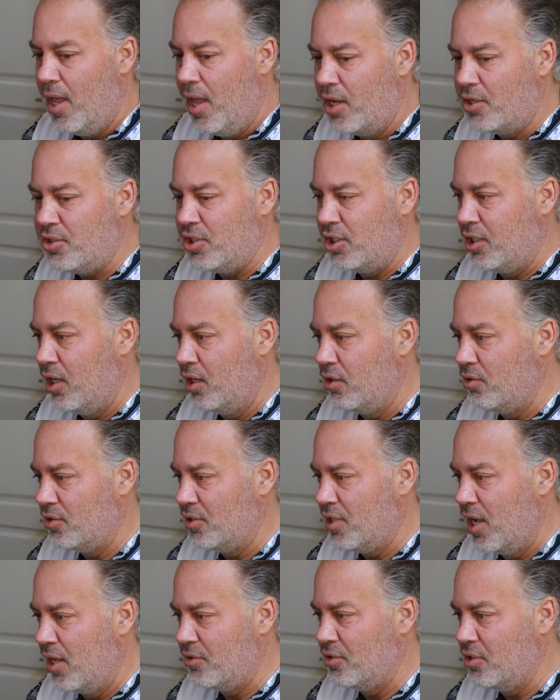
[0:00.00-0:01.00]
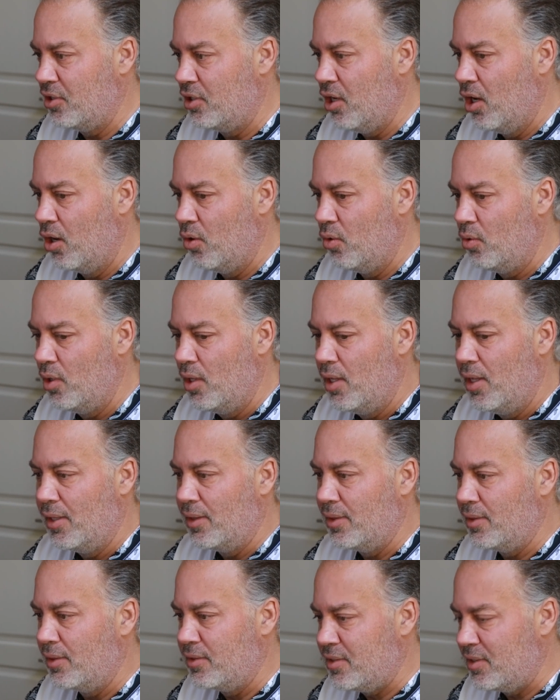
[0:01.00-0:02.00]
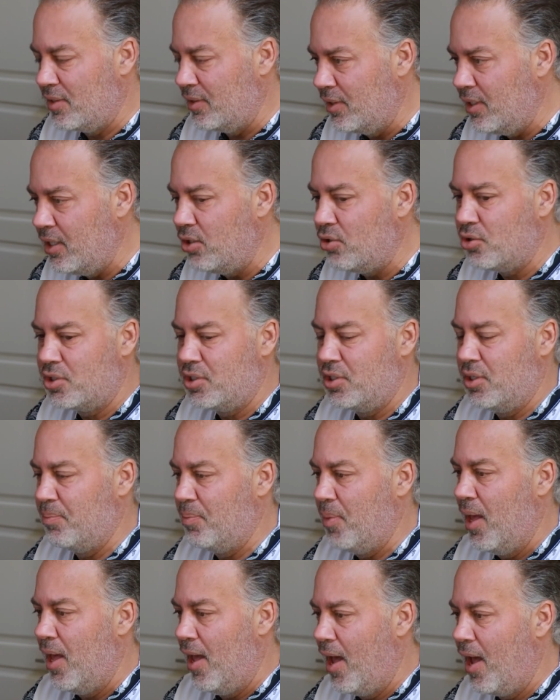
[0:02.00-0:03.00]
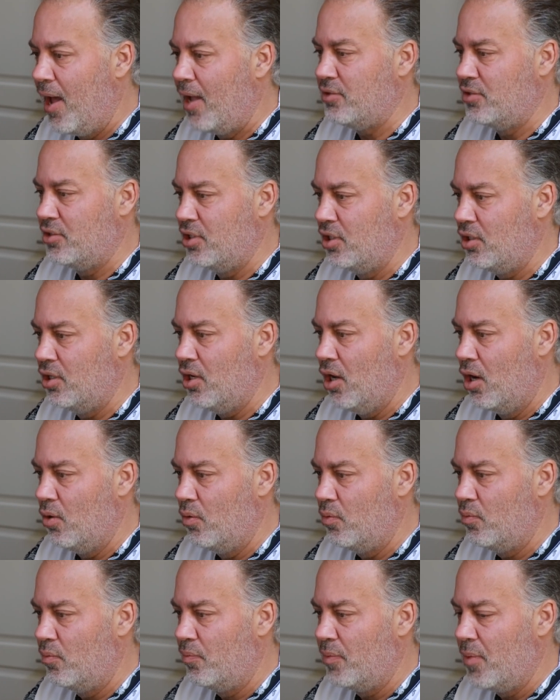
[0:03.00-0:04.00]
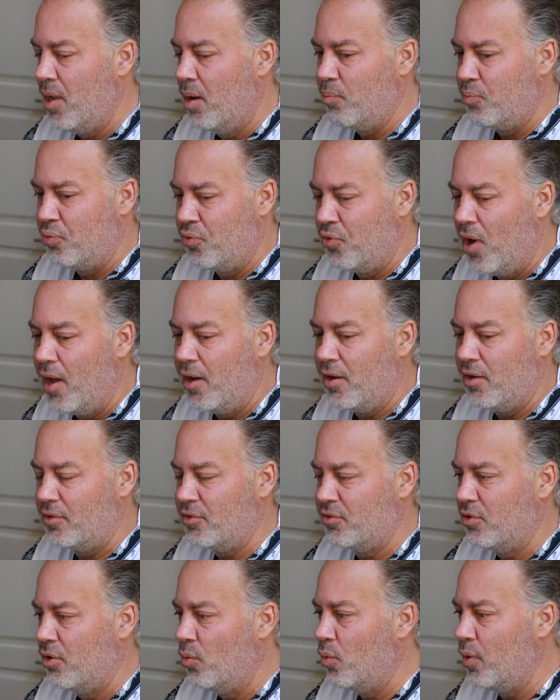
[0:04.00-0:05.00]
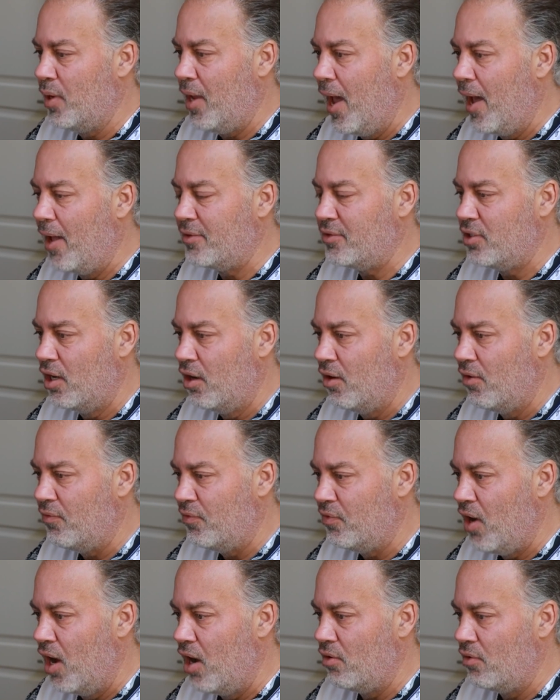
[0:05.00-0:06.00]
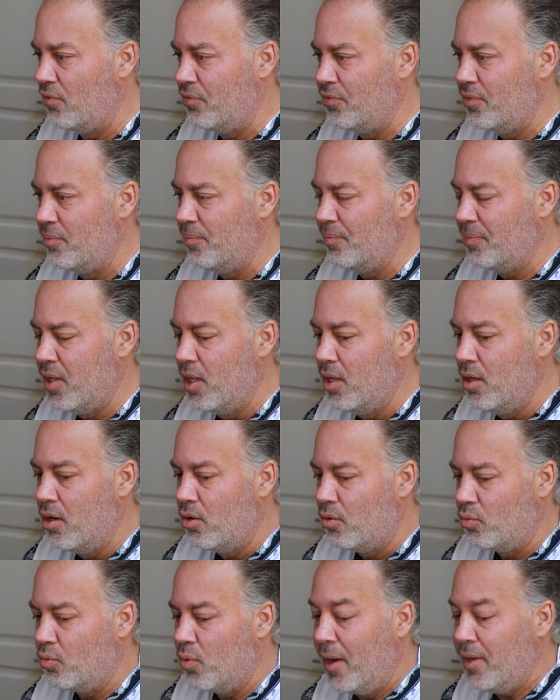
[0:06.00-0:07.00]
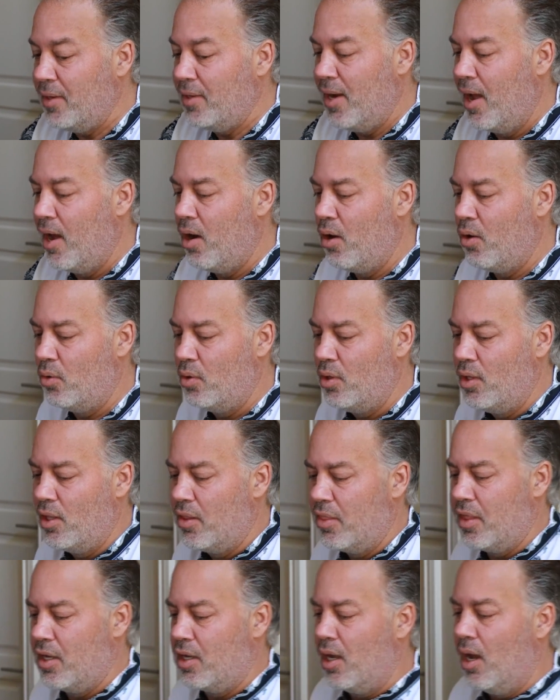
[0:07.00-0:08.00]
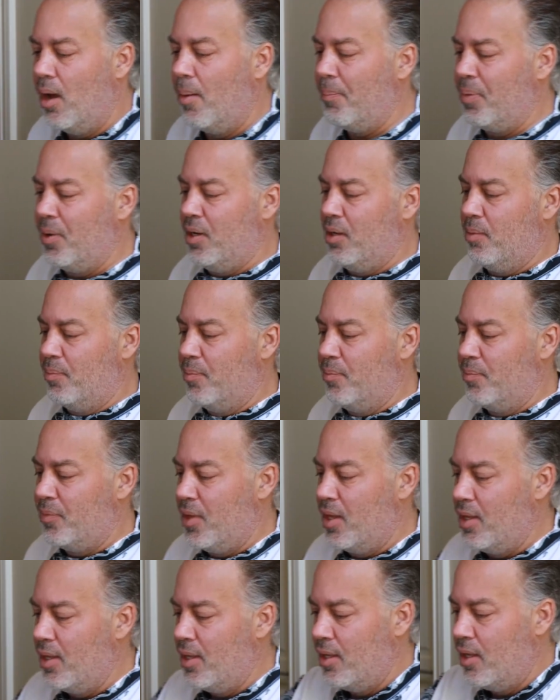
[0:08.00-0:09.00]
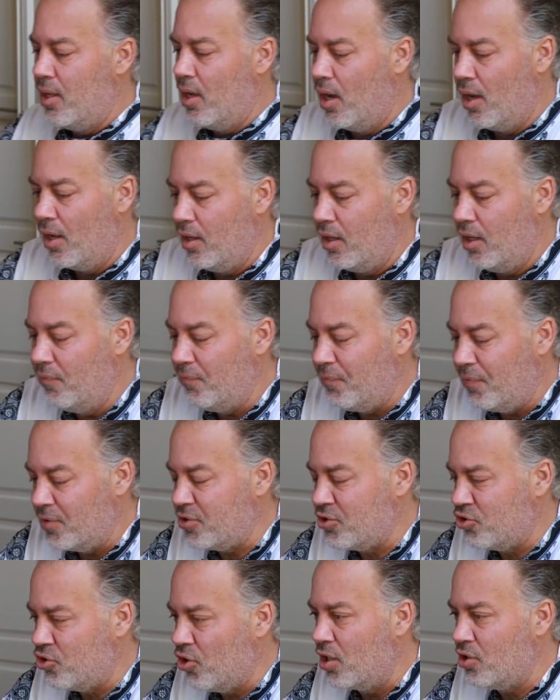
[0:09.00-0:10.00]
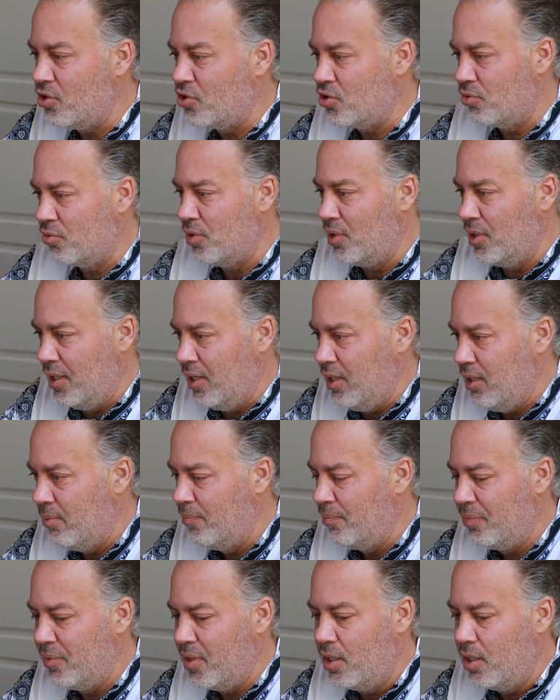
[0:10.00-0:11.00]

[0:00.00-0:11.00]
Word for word: Educators had to go. Leadership had to go. Products, we had to evolve. Right now, the company uh, infrastructurally